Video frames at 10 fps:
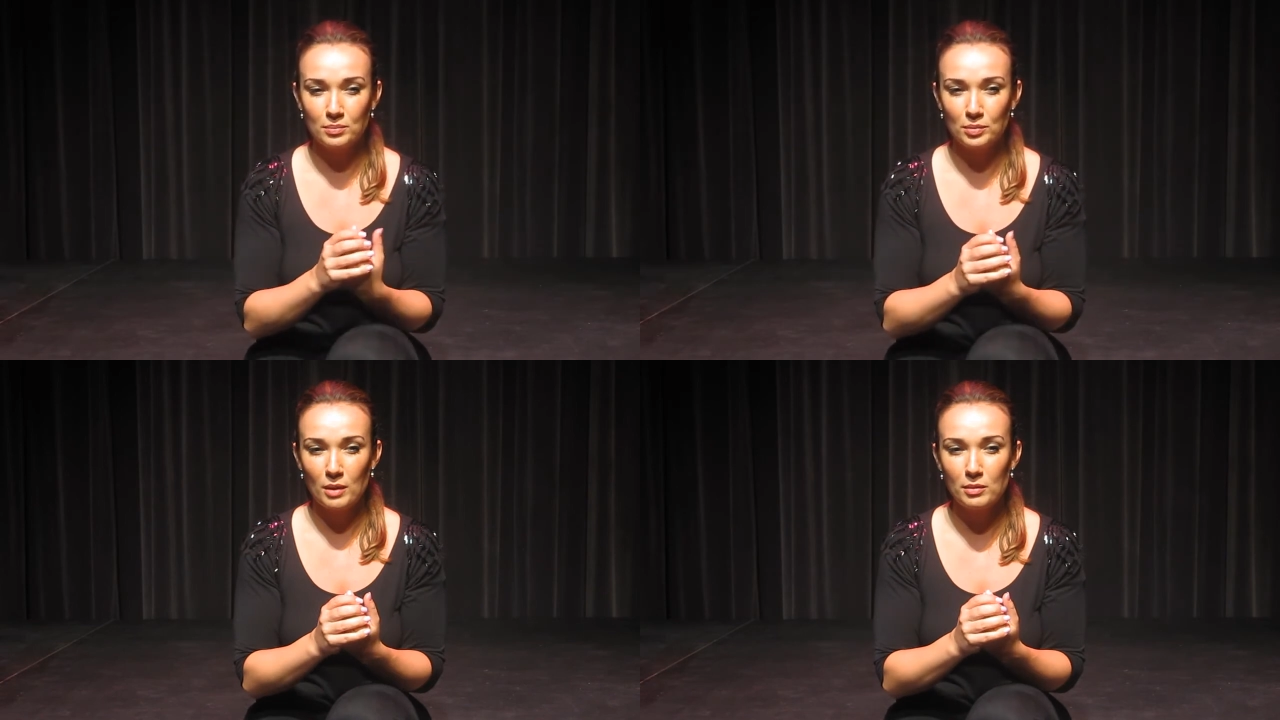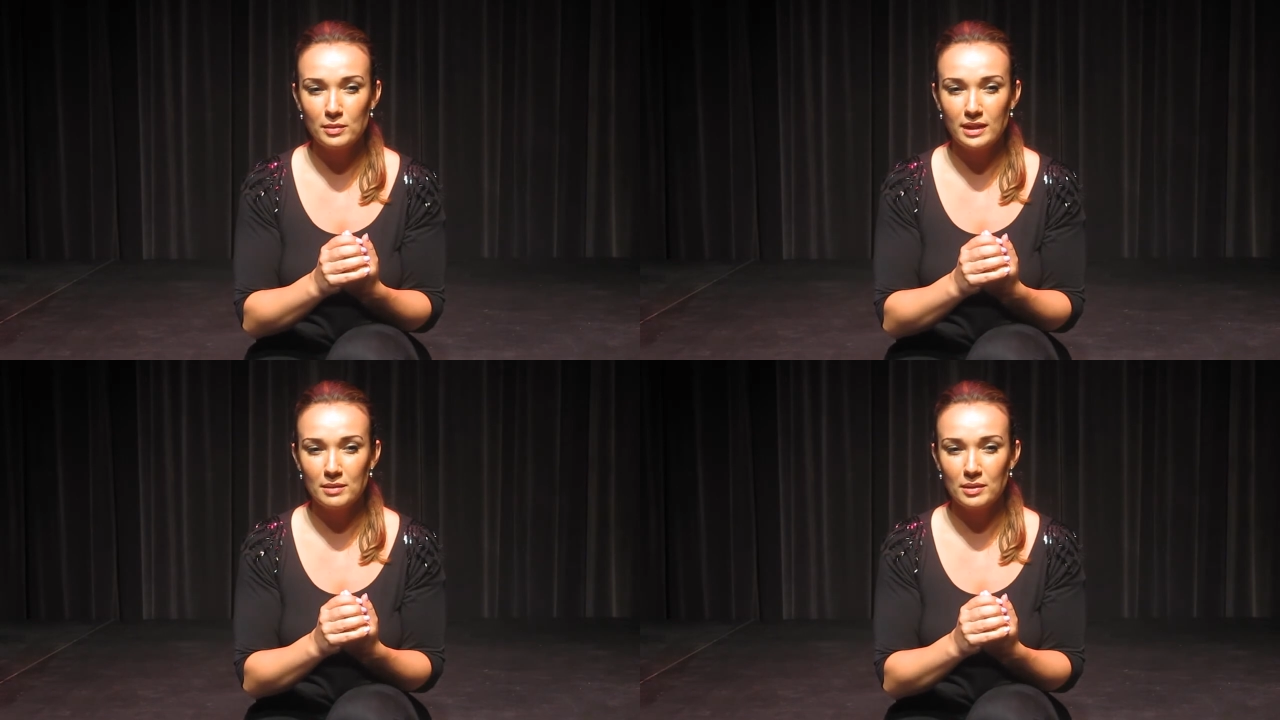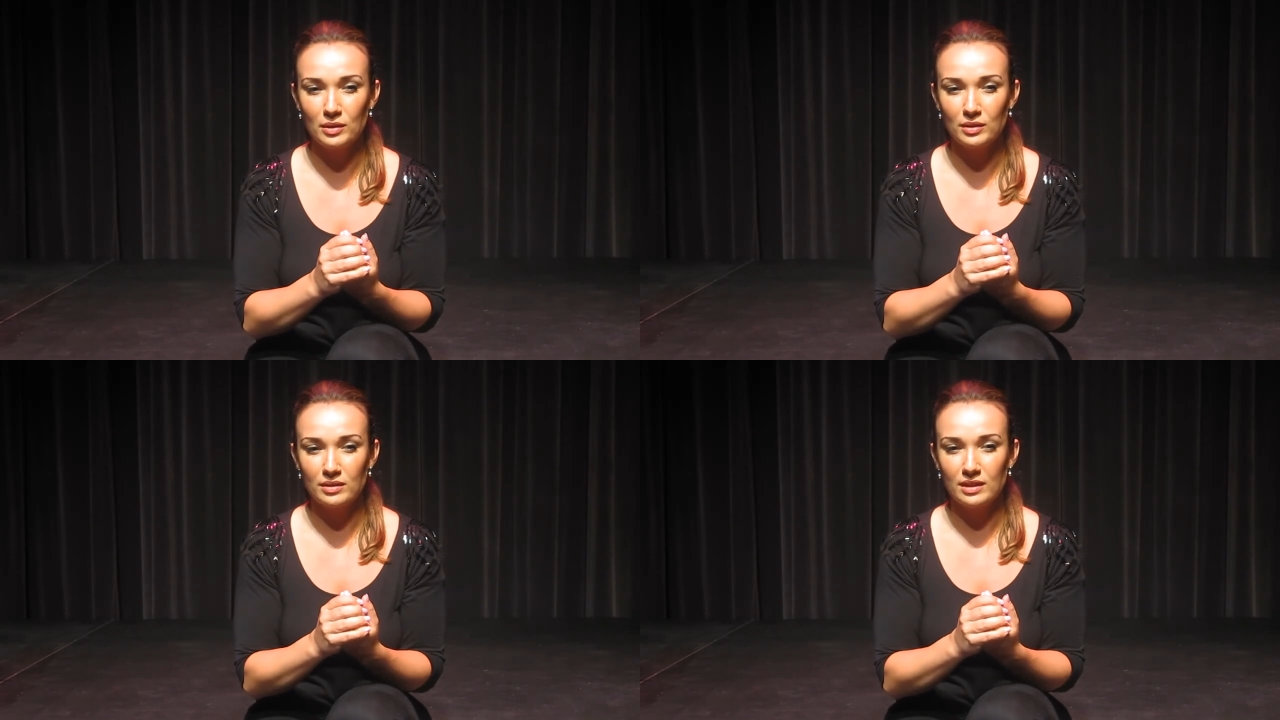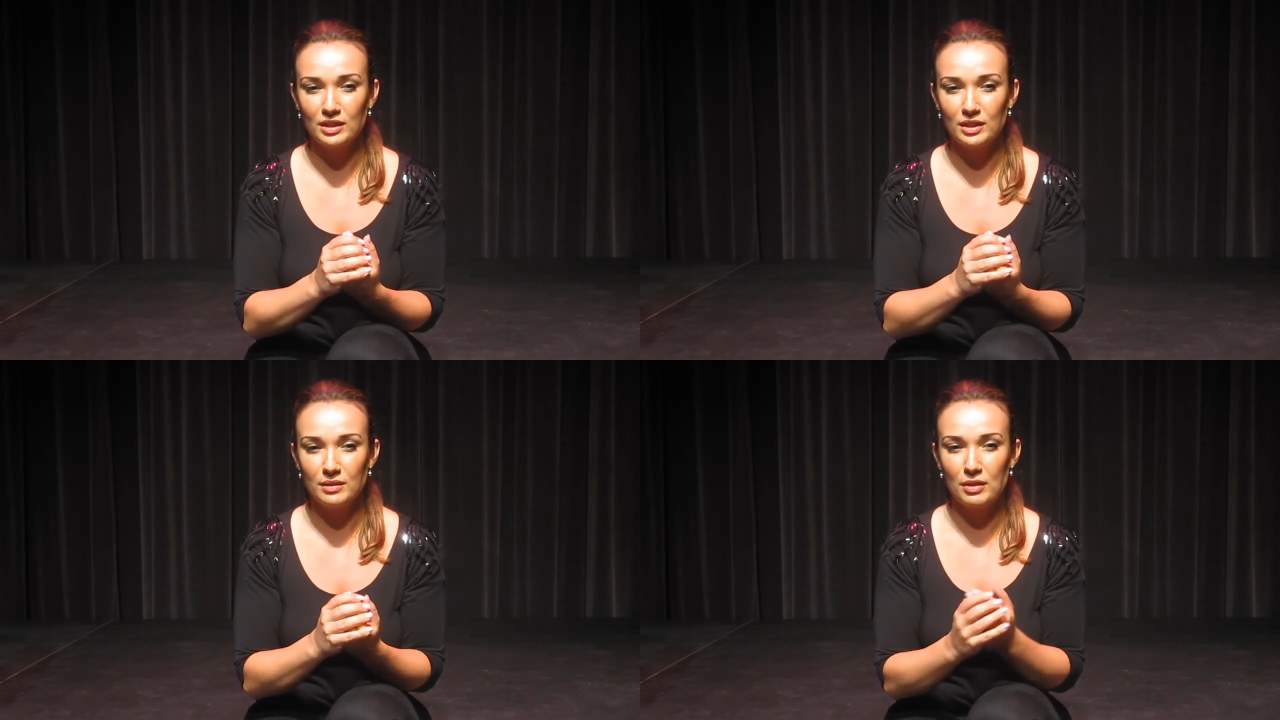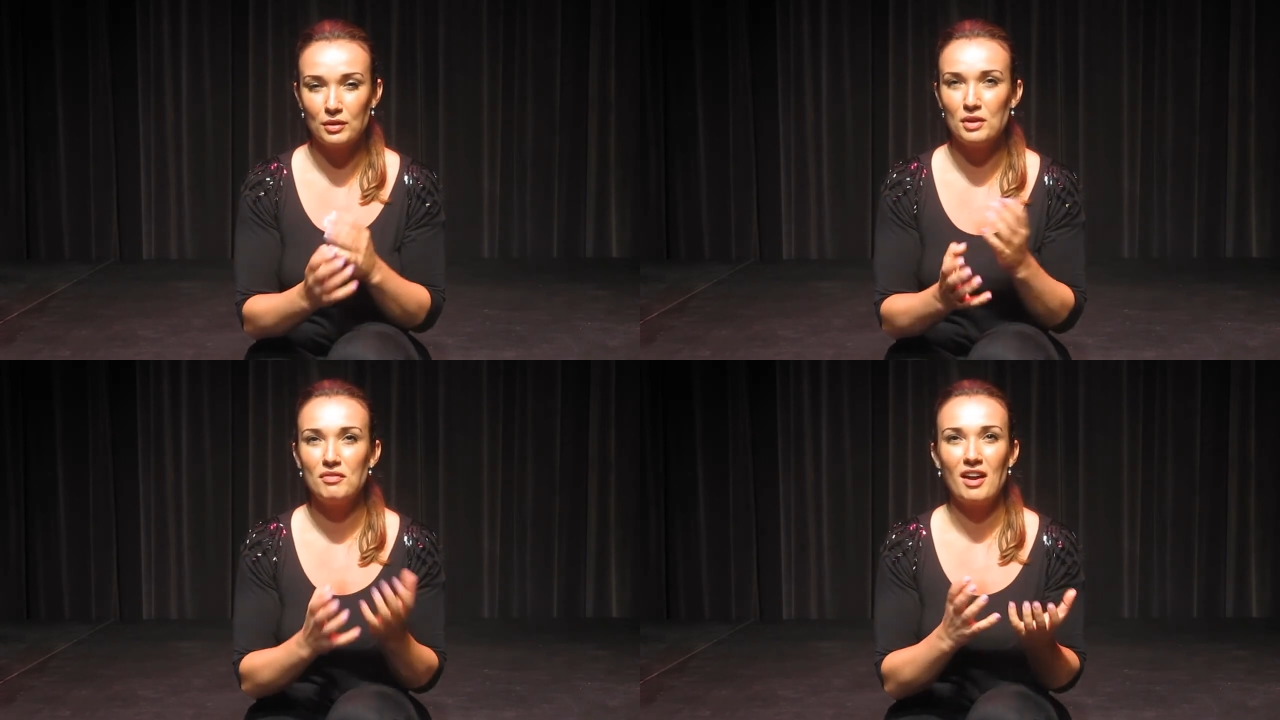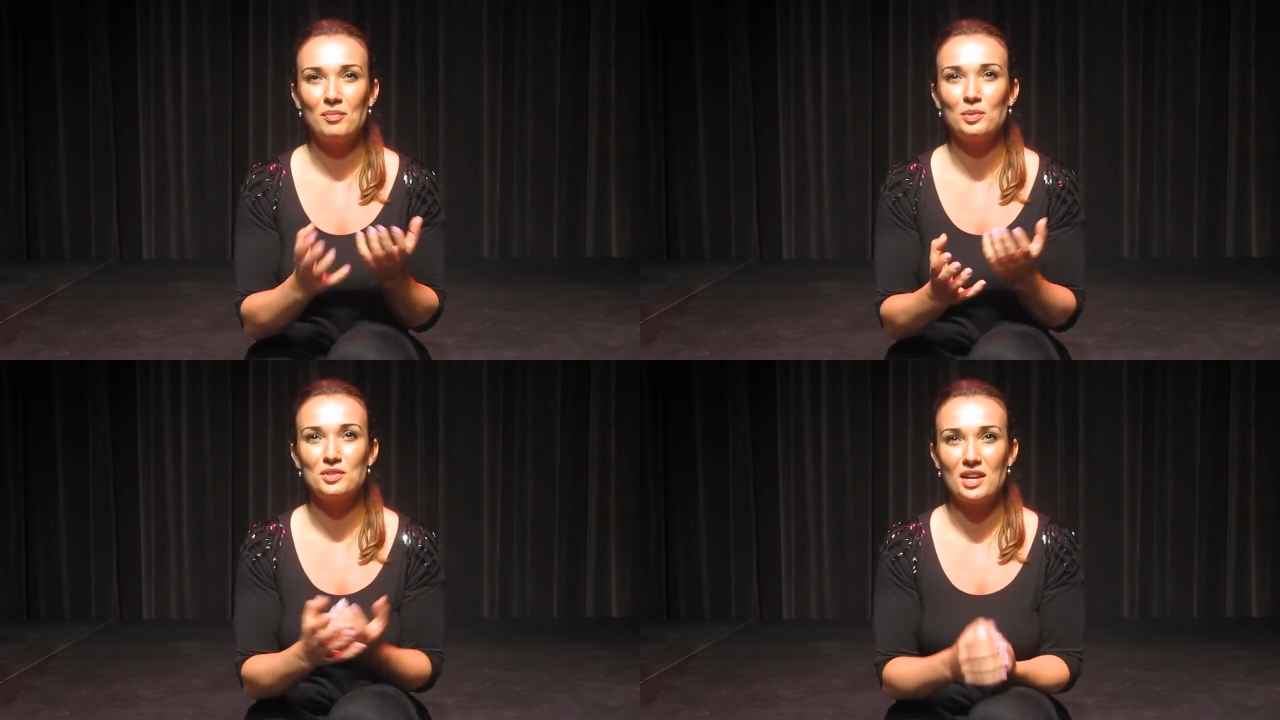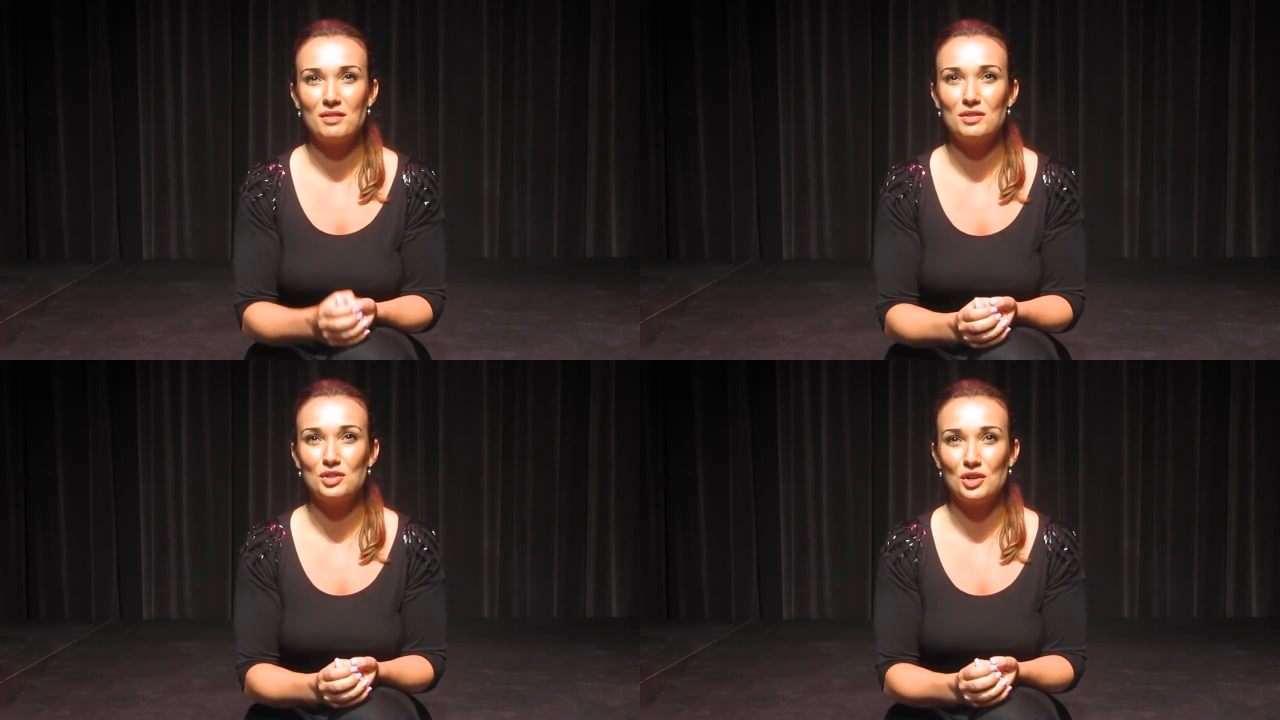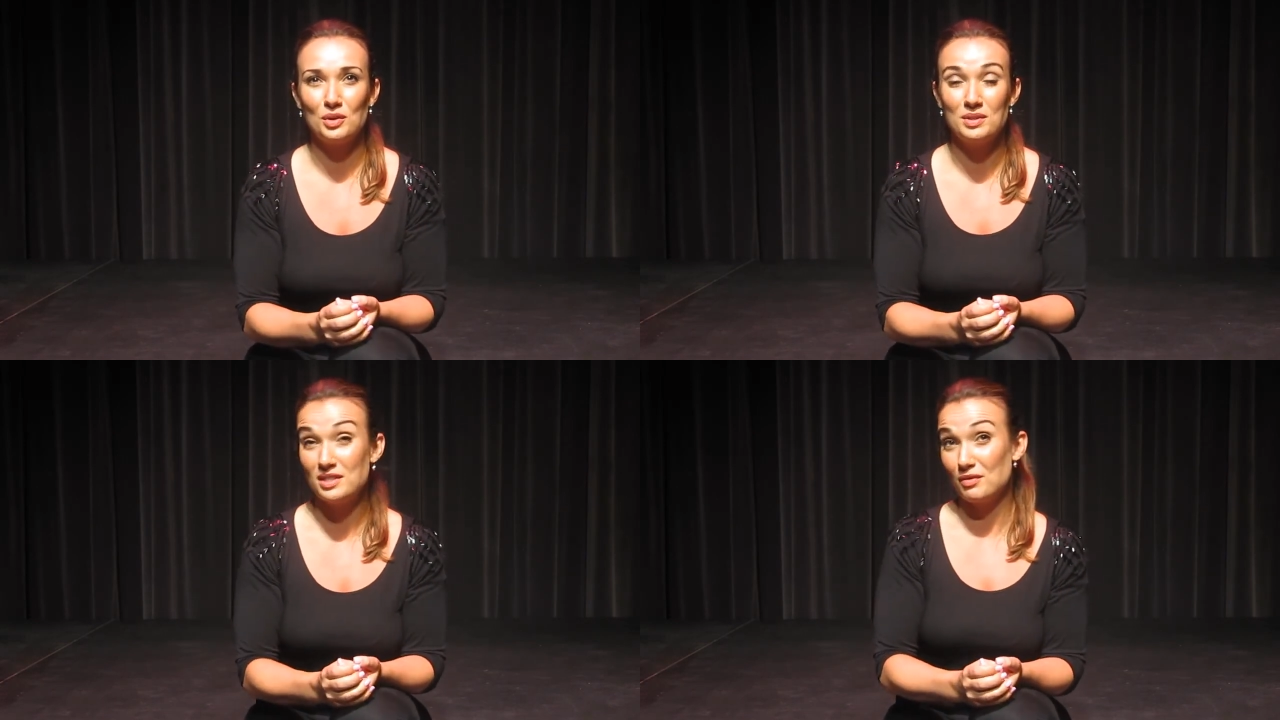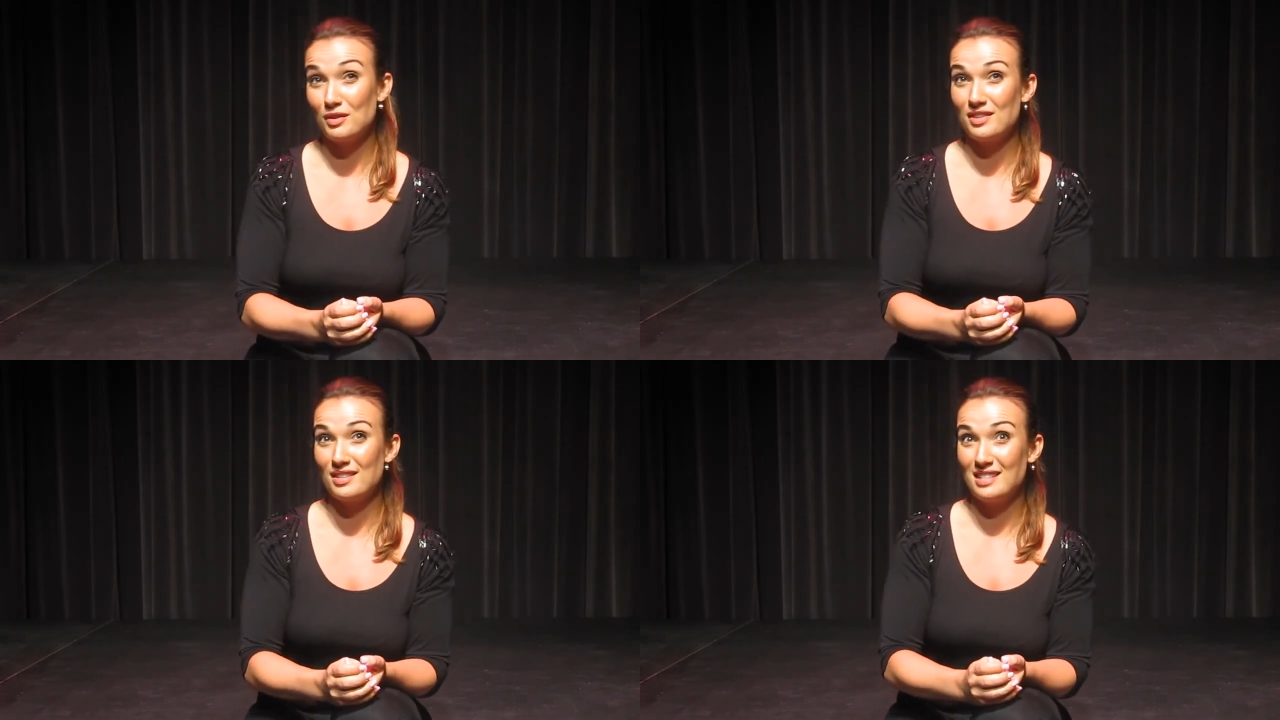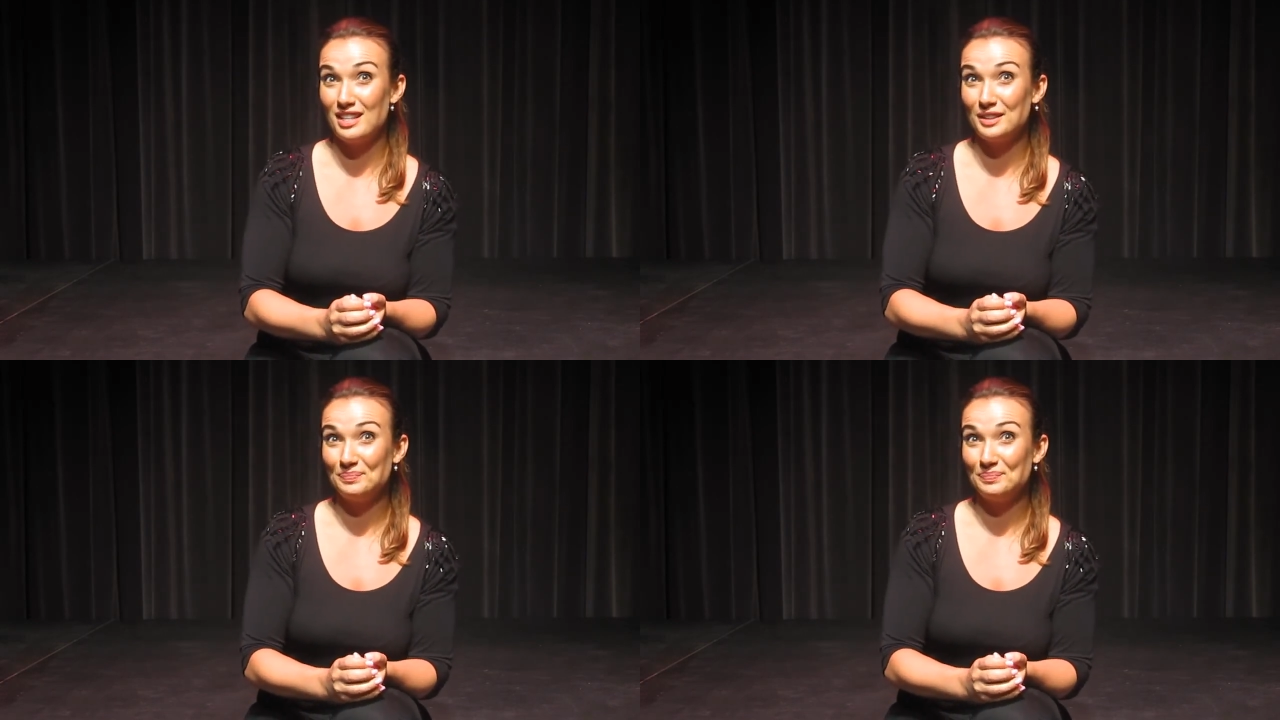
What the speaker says: Probably about a good 35% of the show is different this year.